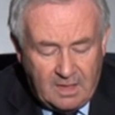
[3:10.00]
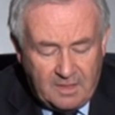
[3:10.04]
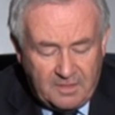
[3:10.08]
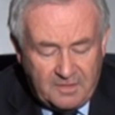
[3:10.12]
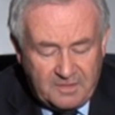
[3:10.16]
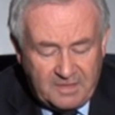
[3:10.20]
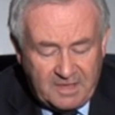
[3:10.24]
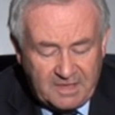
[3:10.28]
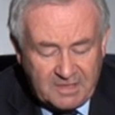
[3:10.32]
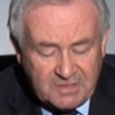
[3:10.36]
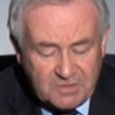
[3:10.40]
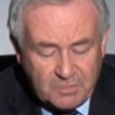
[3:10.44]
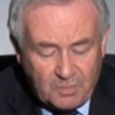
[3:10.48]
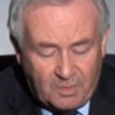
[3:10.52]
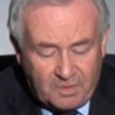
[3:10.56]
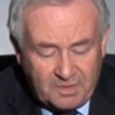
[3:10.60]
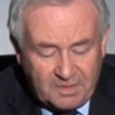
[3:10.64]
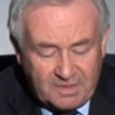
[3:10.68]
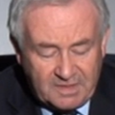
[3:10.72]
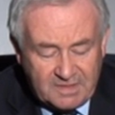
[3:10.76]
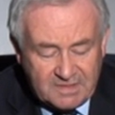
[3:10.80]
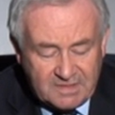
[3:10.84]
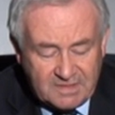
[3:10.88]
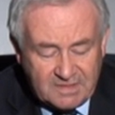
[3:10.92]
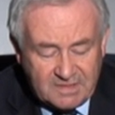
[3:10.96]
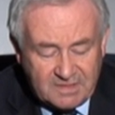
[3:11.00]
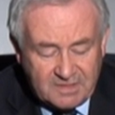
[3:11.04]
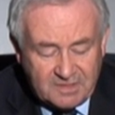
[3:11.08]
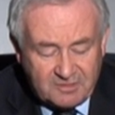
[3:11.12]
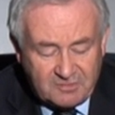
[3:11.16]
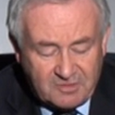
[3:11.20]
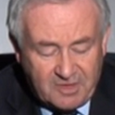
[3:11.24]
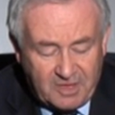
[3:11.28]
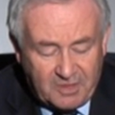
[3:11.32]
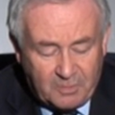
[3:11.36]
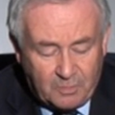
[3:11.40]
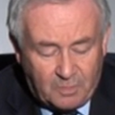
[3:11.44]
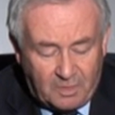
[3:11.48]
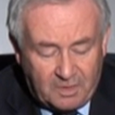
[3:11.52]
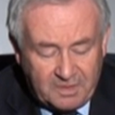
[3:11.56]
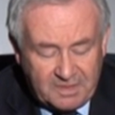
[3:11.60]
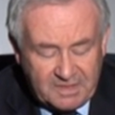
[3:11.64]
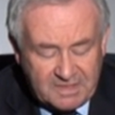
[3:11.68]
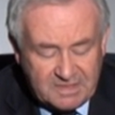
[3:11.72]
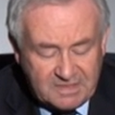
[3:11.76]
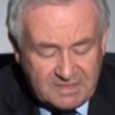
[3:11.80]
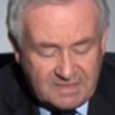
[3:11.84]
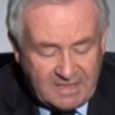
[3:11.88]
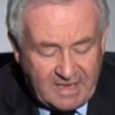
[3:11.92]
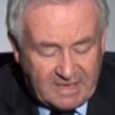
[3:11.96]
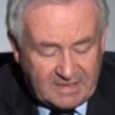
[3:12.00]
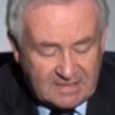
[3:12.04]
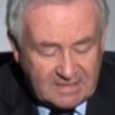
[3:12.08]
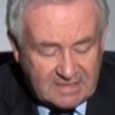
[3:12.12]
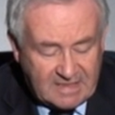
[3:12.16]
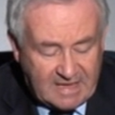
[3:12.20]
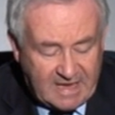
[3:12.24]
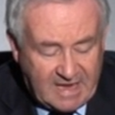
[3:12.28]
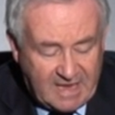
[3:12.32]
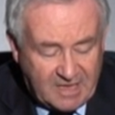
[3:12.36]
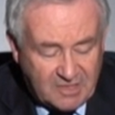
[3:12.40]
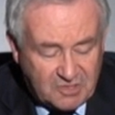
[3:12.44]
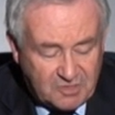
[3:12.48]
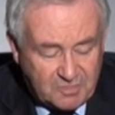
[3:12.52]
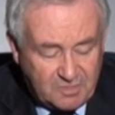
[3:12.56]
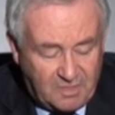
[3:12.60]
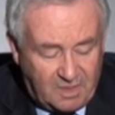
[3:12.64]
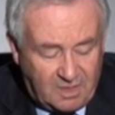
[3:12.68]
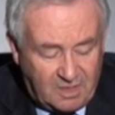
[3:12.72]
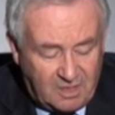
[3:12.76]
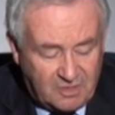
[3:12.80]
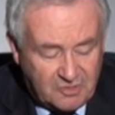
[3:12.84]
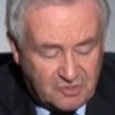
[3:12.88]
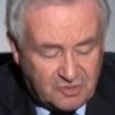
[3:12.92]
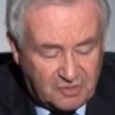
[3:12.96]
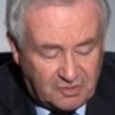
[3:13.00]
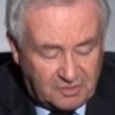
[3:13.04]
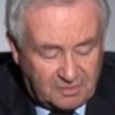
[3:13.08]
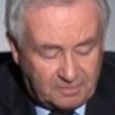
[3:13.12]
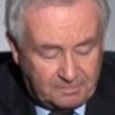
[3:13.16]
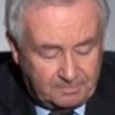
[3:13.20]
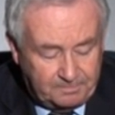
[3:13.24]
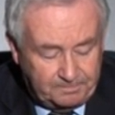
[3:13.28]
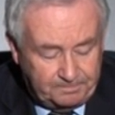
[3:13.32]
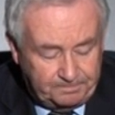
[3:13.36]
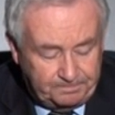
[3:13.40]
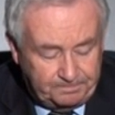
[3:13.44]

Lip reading: The next one is a red one. It's net cash margin.